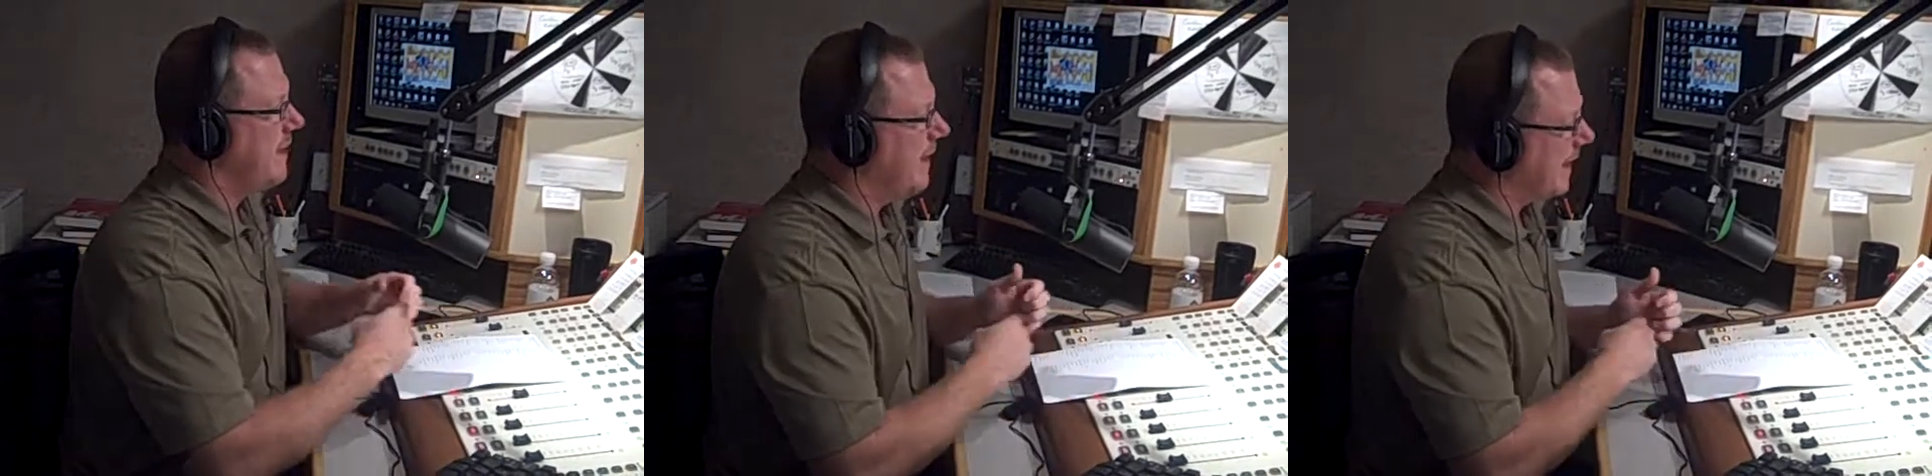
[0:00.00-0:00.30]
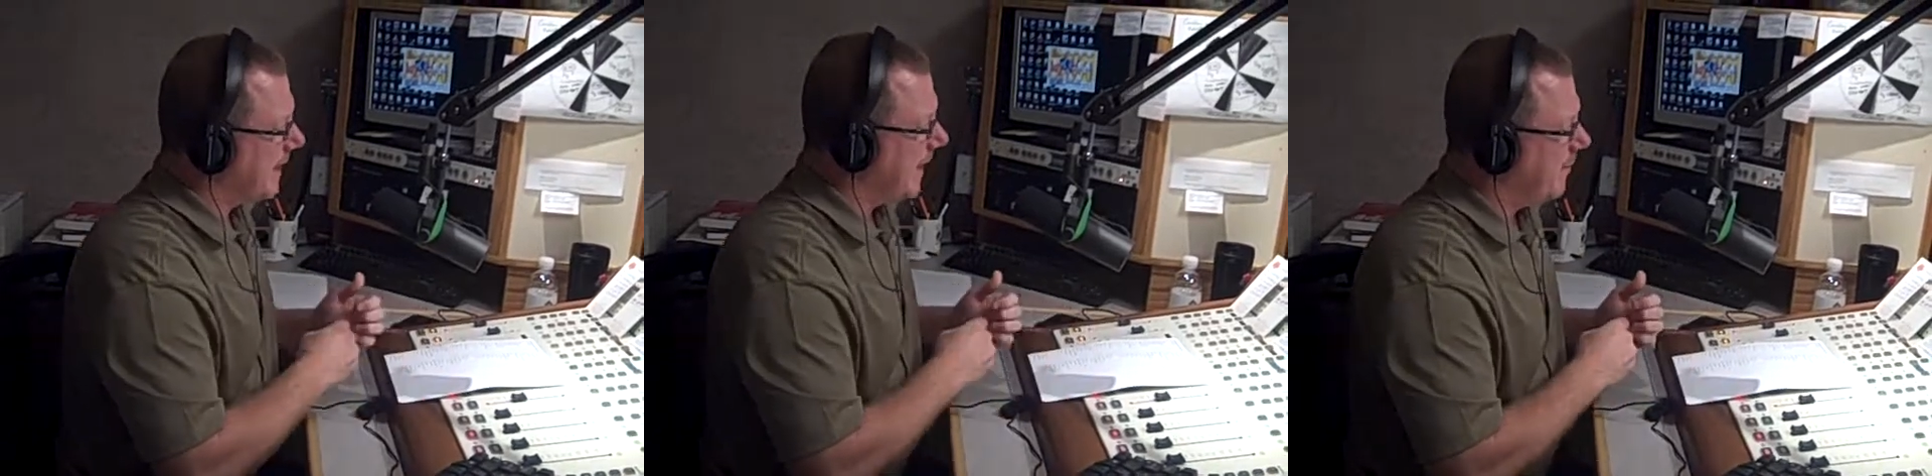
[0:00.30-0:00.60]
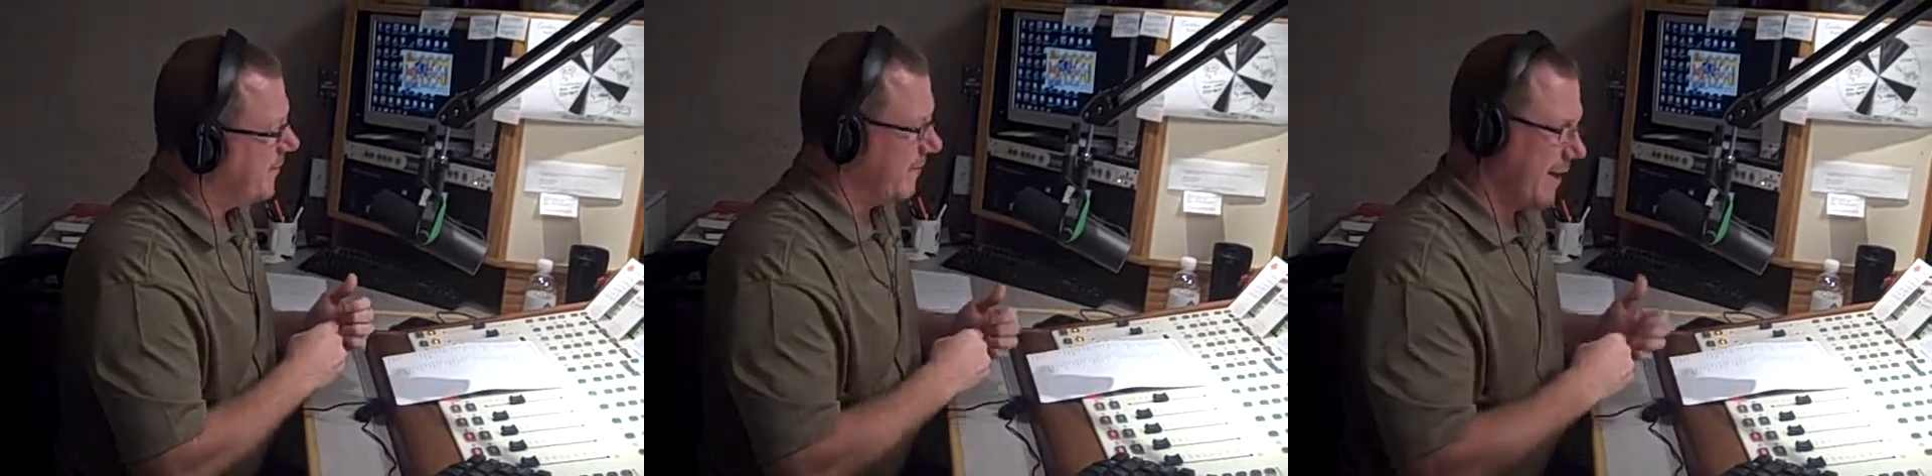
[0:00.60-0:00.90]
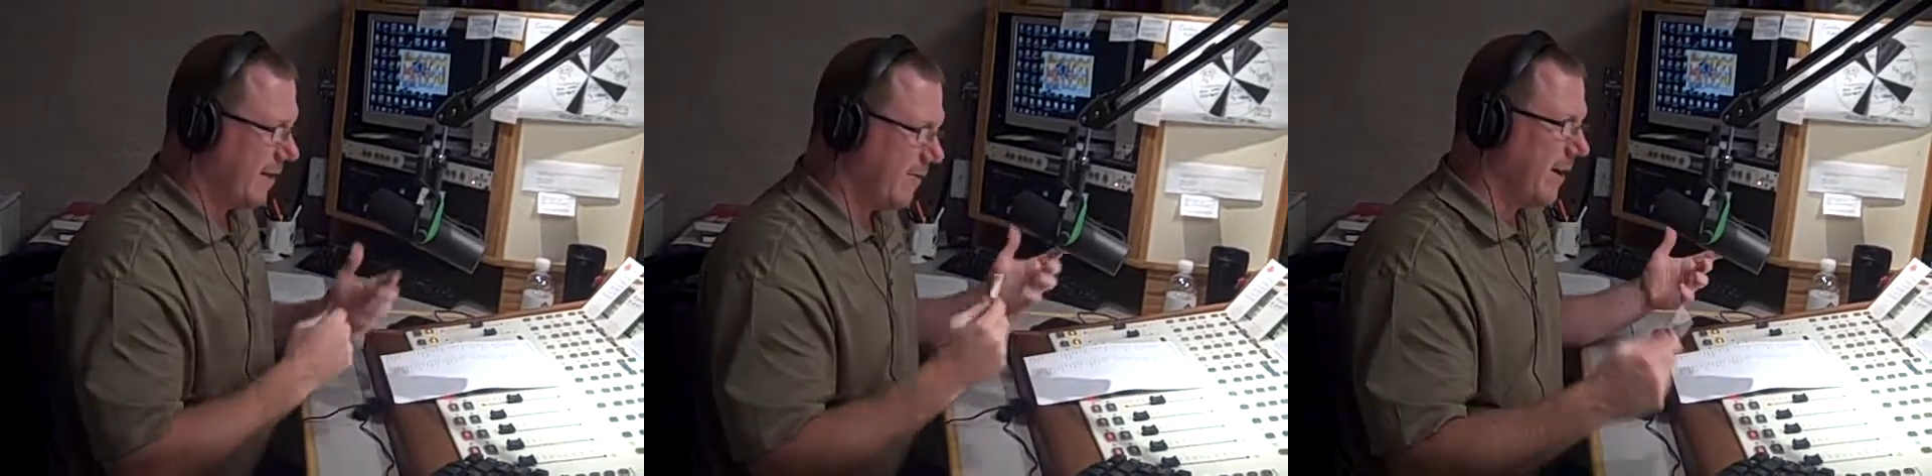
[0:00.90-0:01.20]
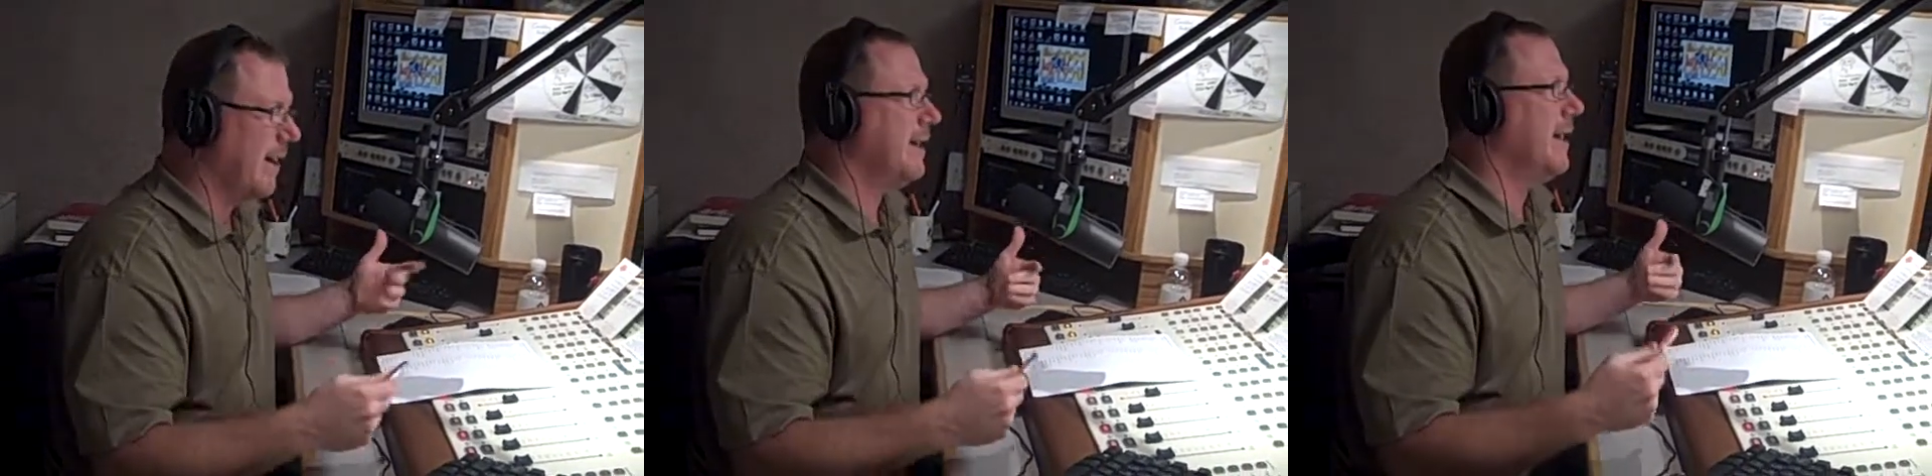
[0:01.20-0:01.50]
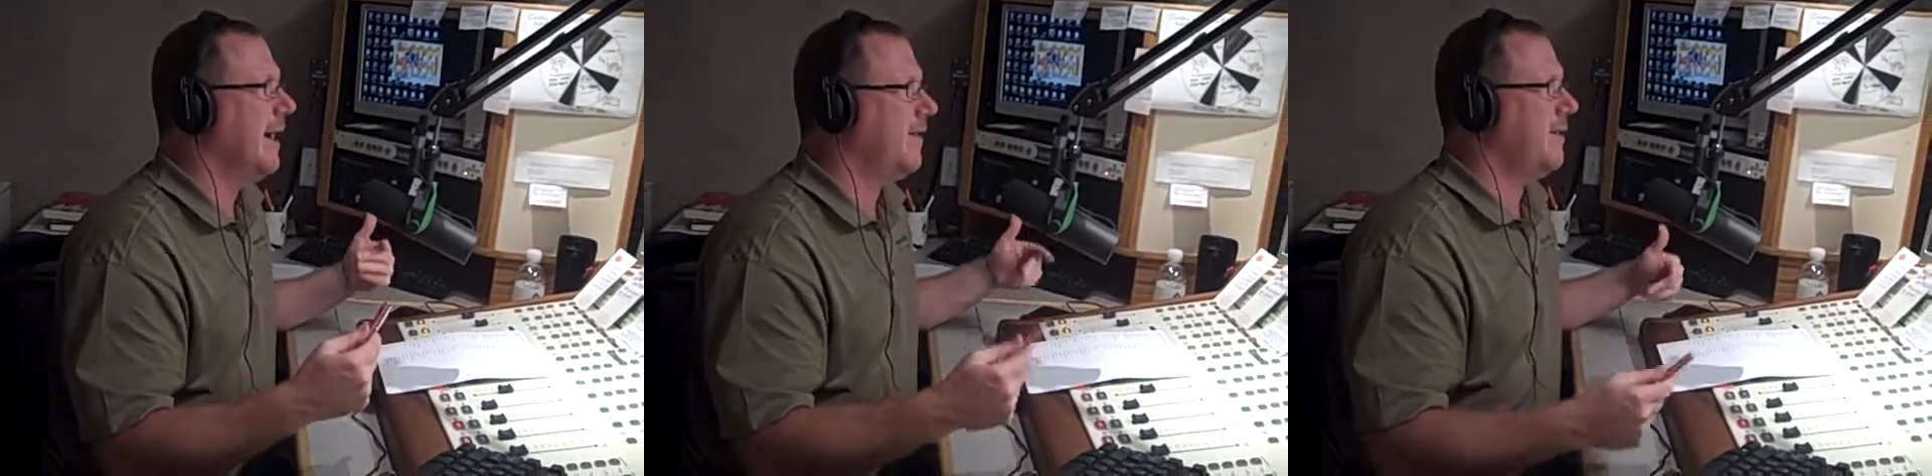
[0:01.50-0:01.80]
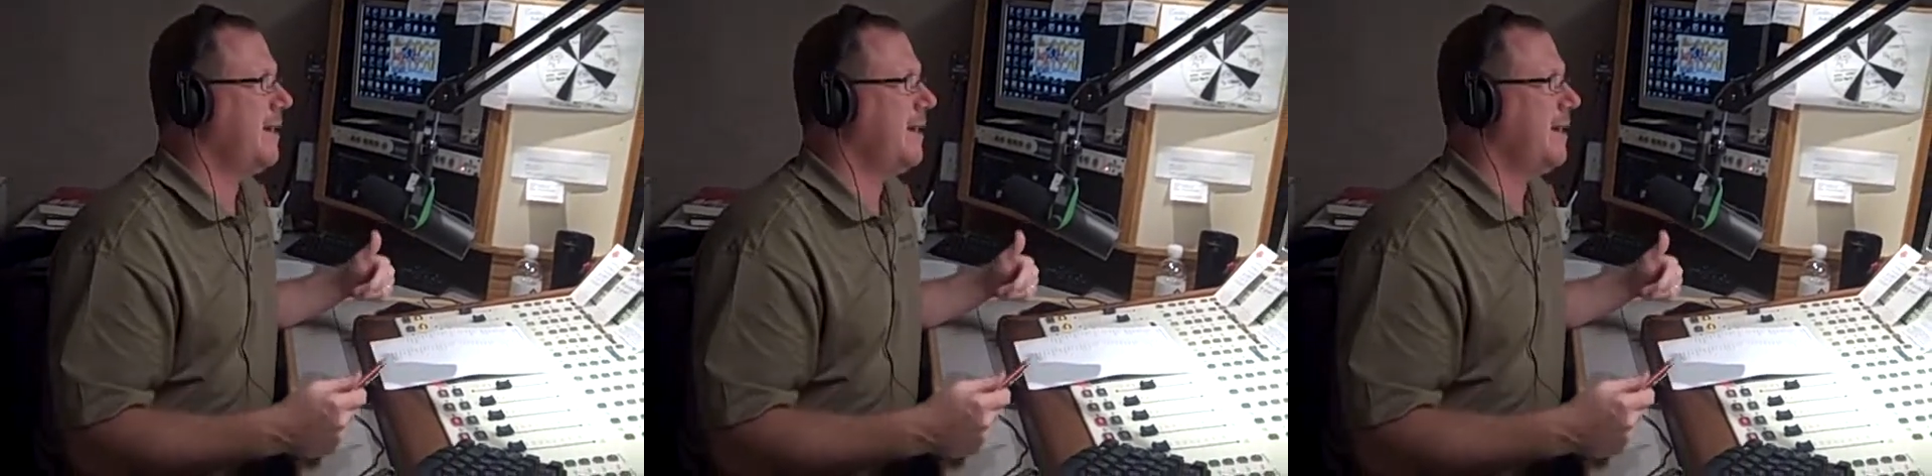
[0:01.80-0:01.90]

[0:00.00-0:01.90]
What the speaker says: in that game if they can grind it out